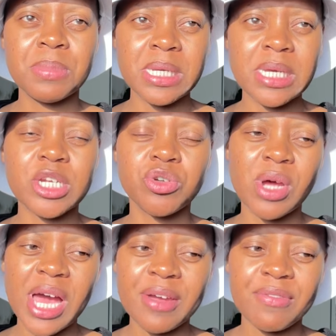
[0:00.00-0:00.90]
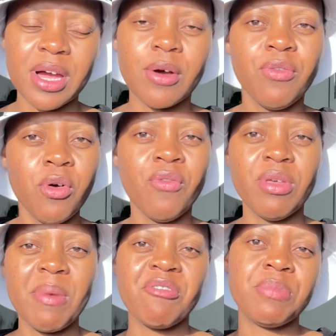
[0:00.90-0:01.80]
being a driver, 4 of
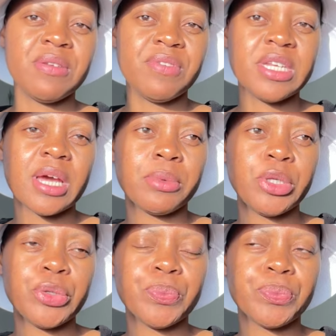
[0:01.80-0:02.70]
them have been VW.